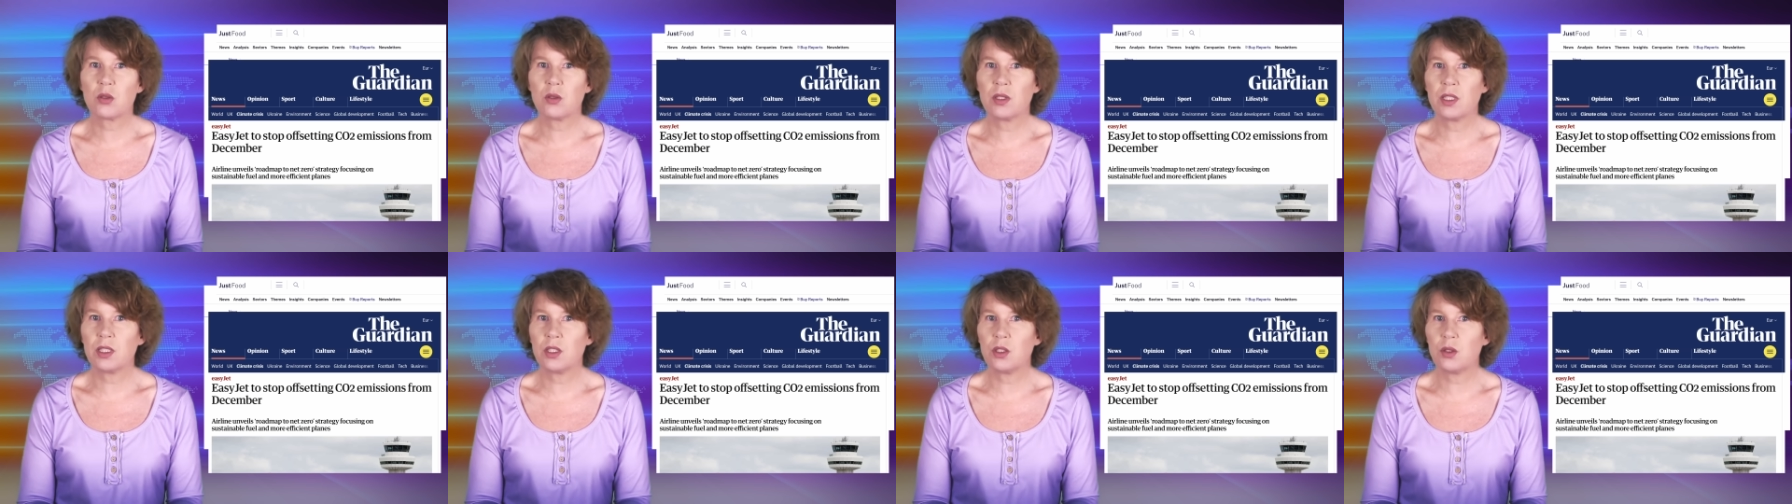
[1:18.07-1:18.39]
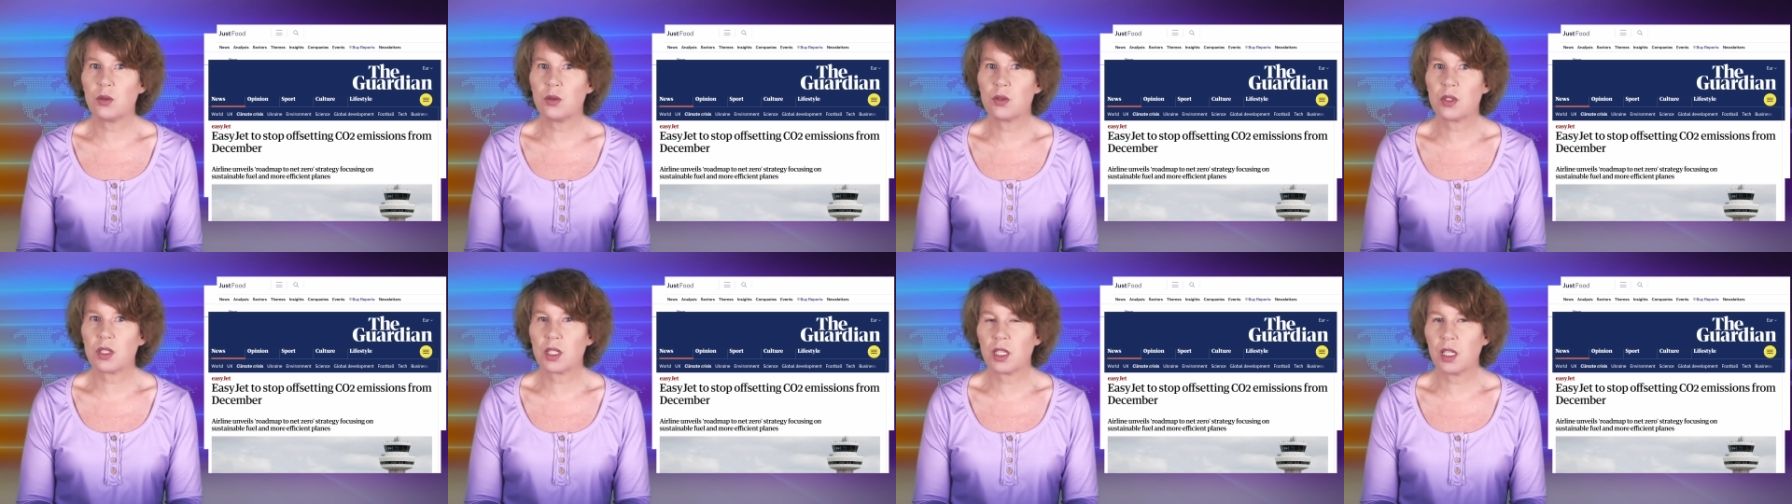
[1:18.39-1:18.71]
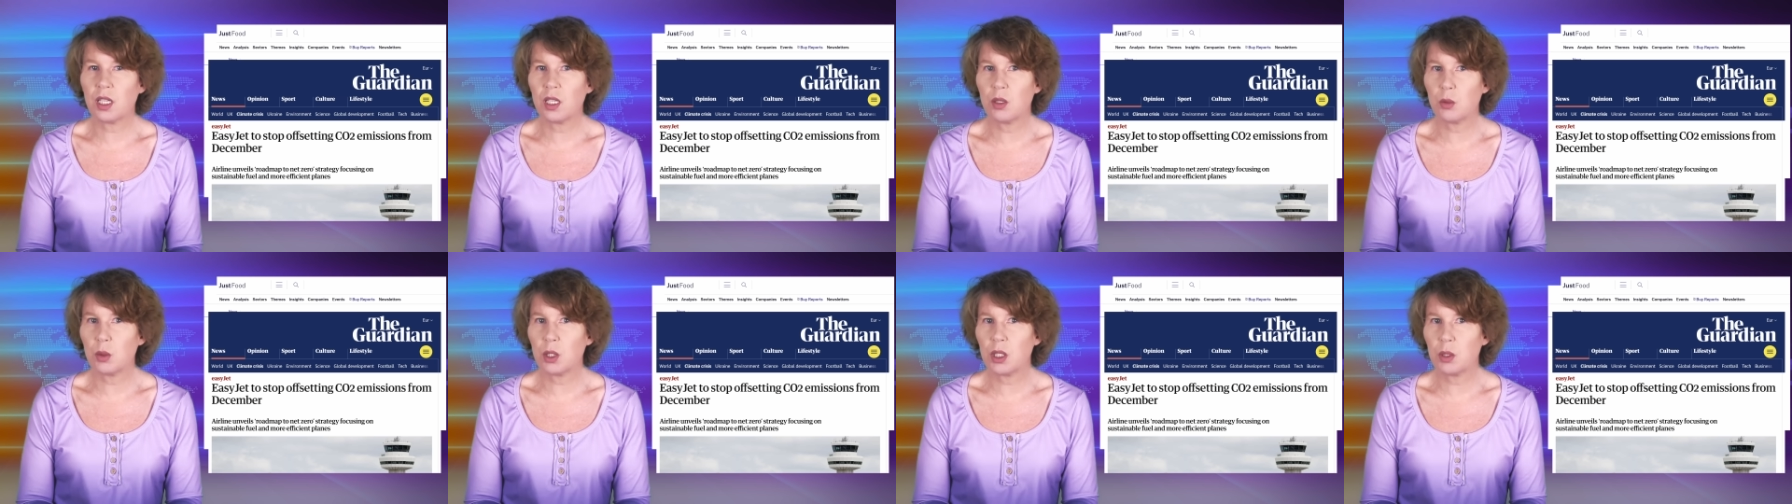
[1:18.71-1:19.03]
reduce
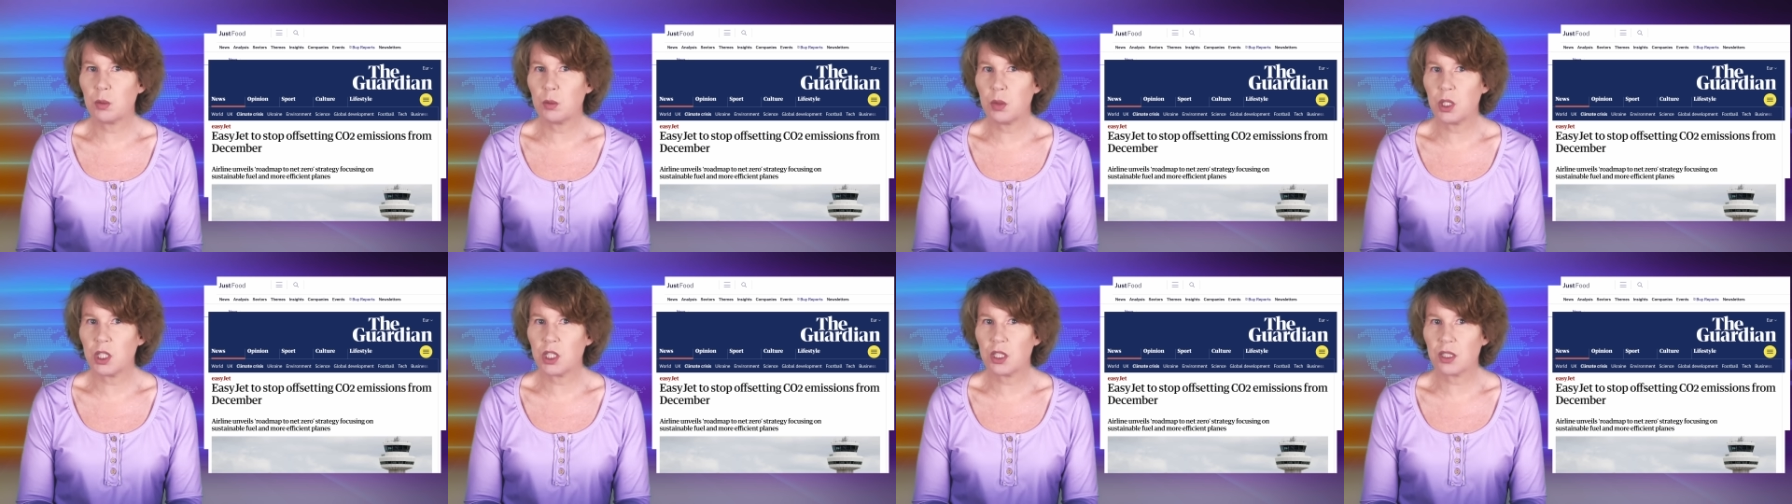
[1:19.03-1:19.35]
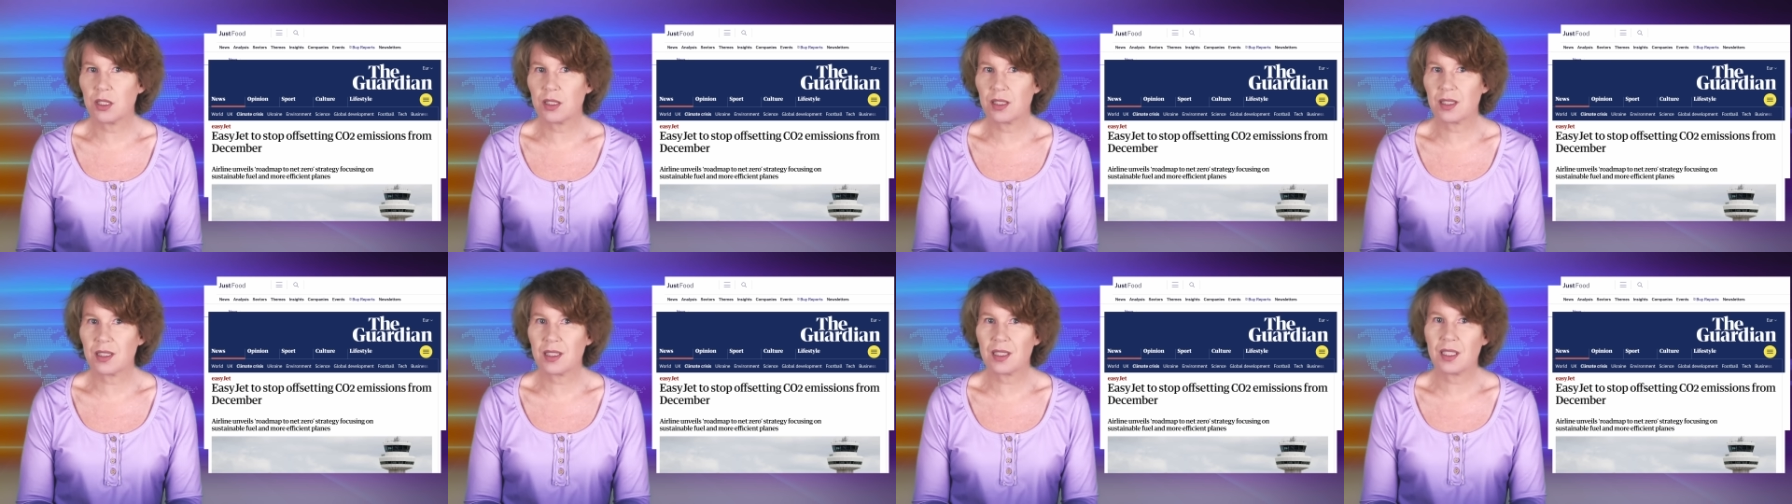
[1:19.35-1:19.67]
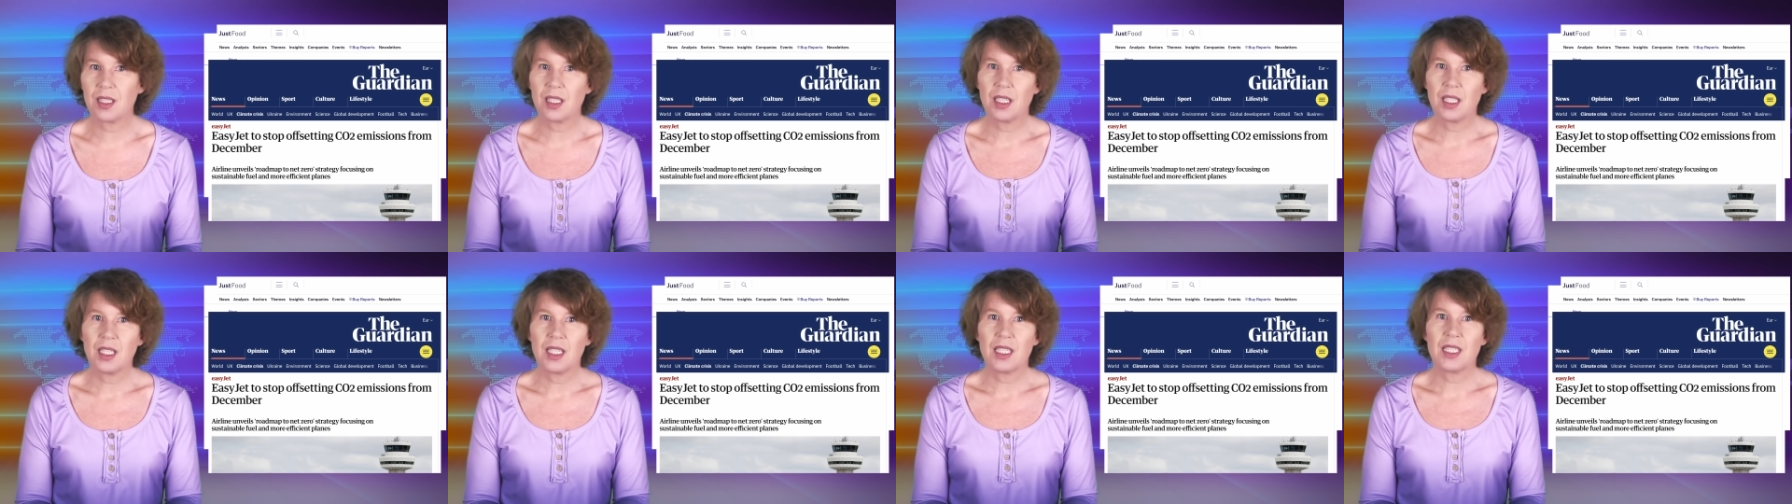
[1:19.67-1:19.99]
carbon emissions.
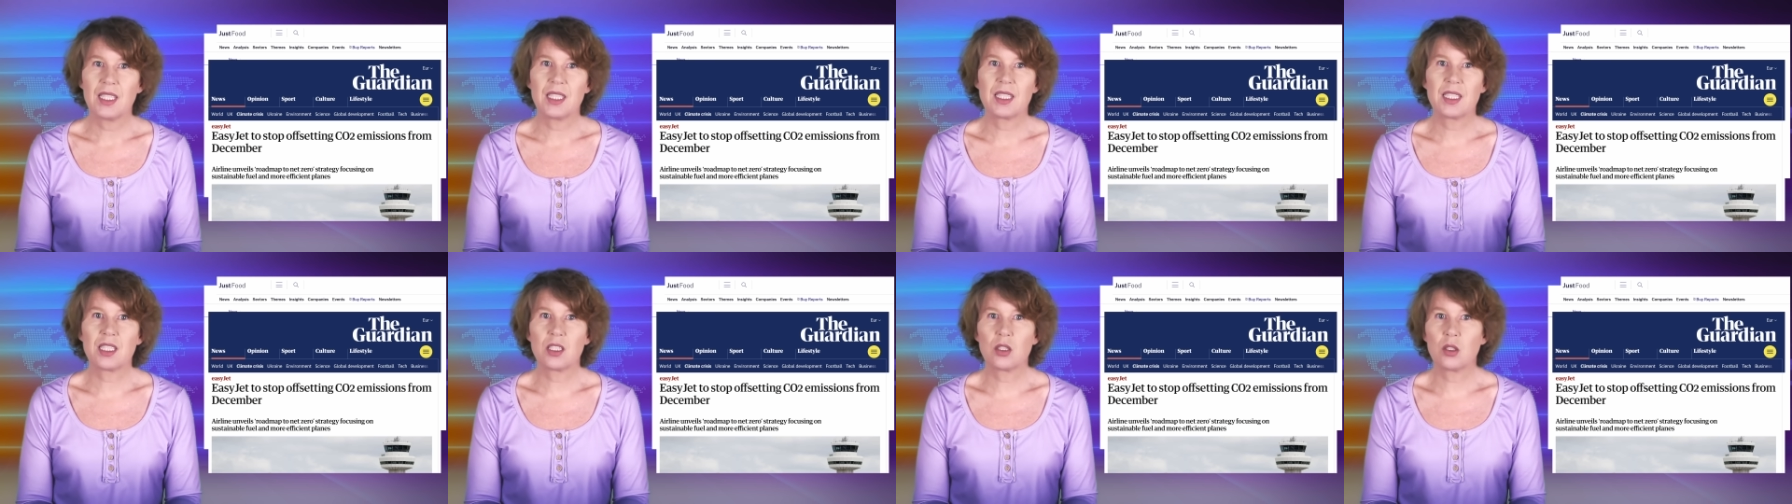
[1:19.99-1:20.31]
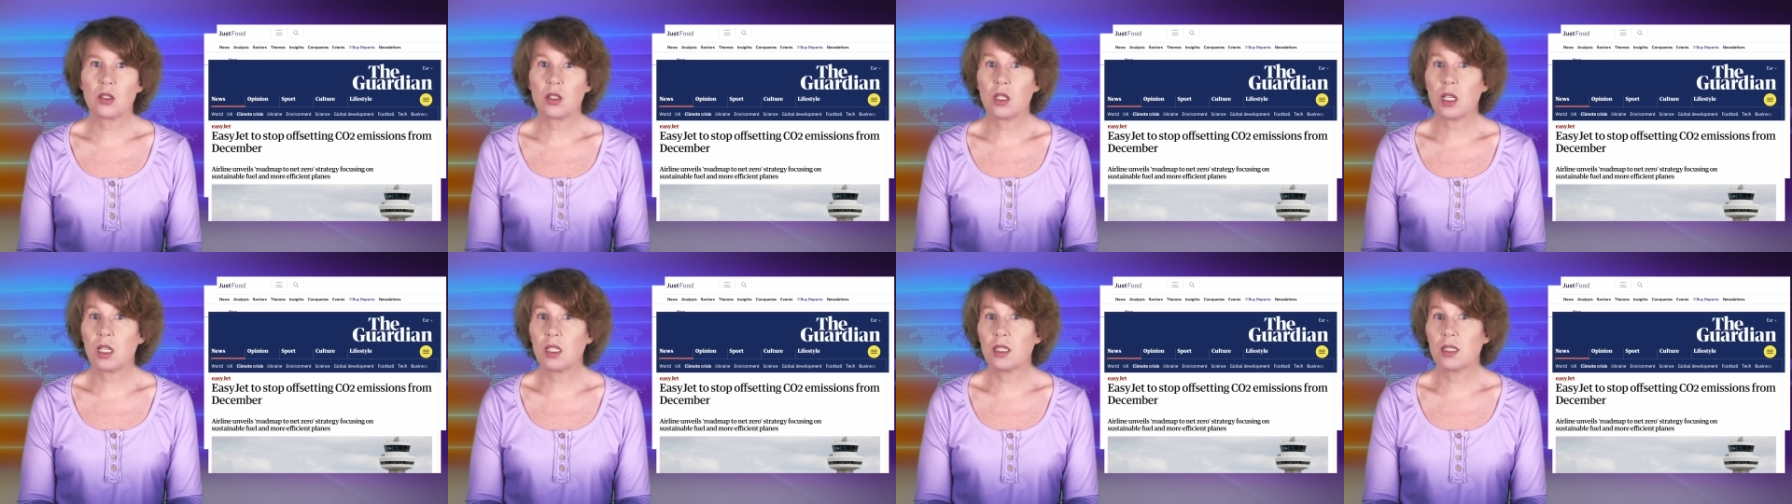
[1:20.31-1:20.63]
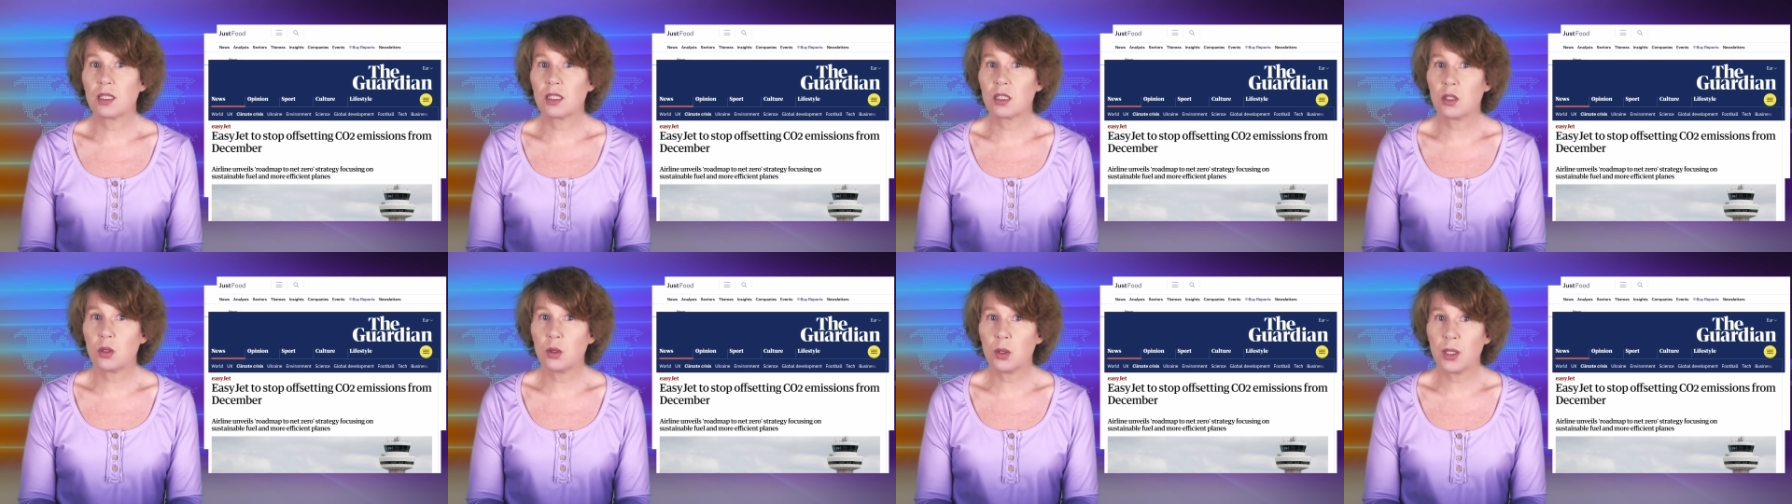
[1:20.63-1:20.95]
It's not
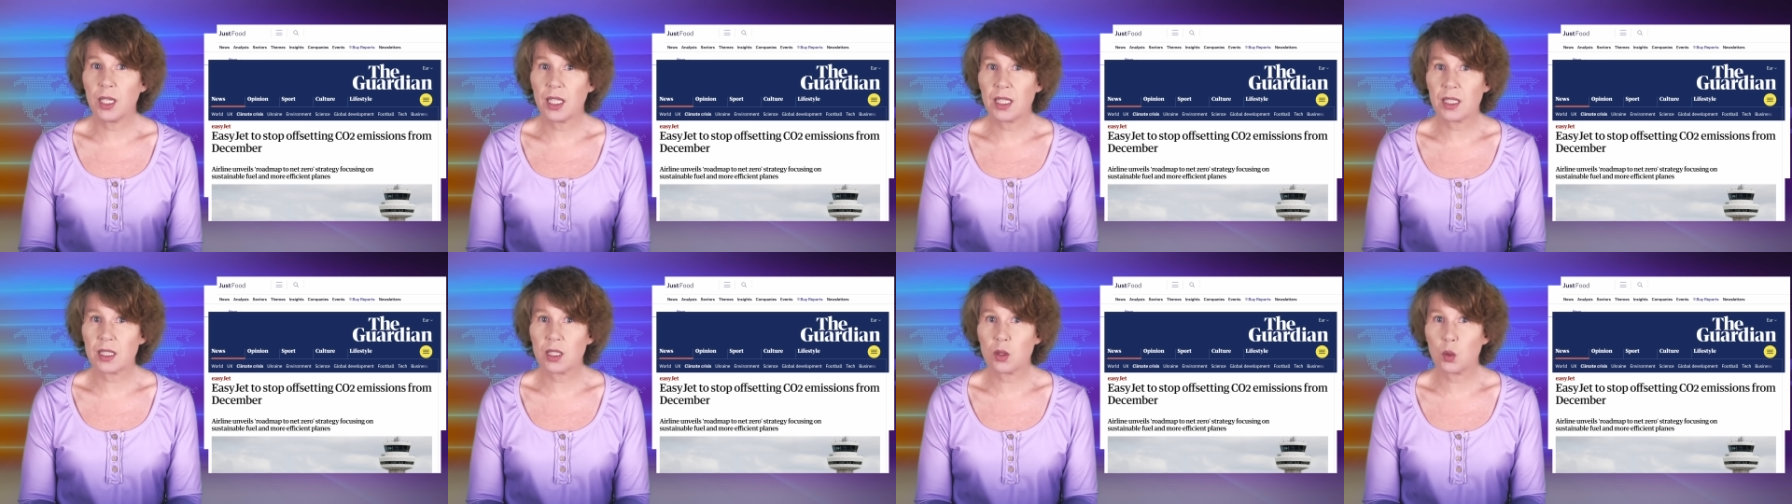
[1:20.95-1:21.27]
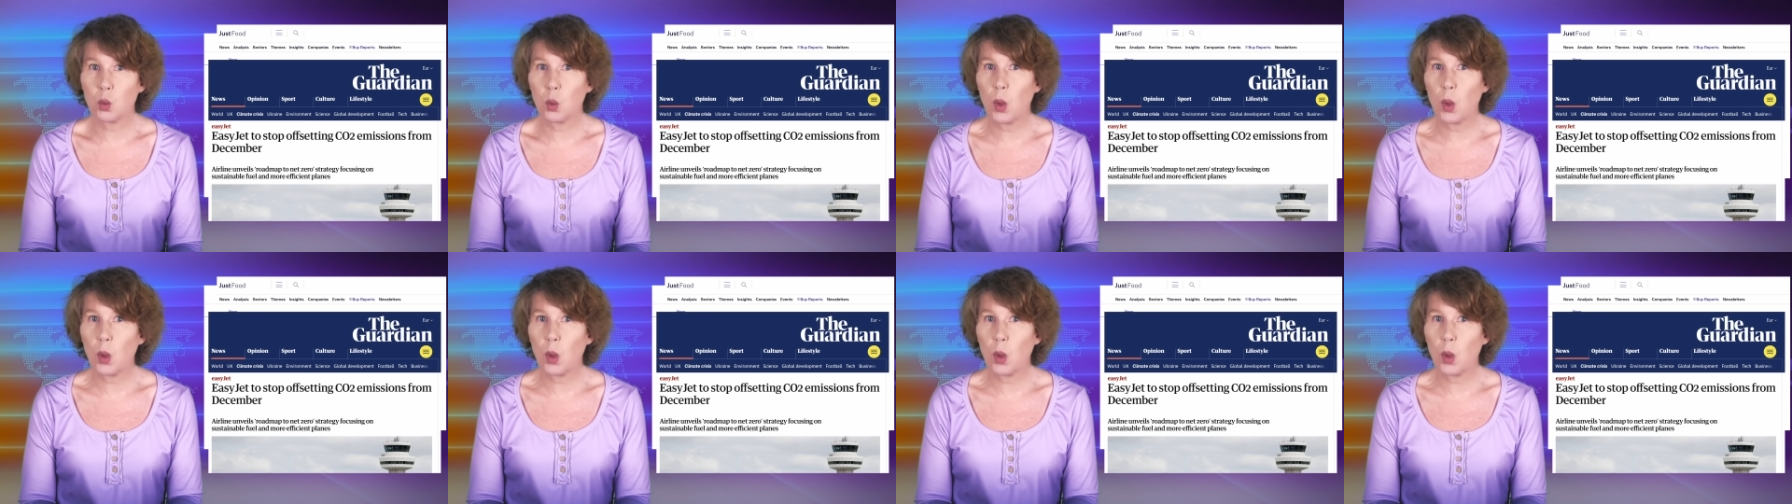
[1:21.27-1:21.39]
hard to guess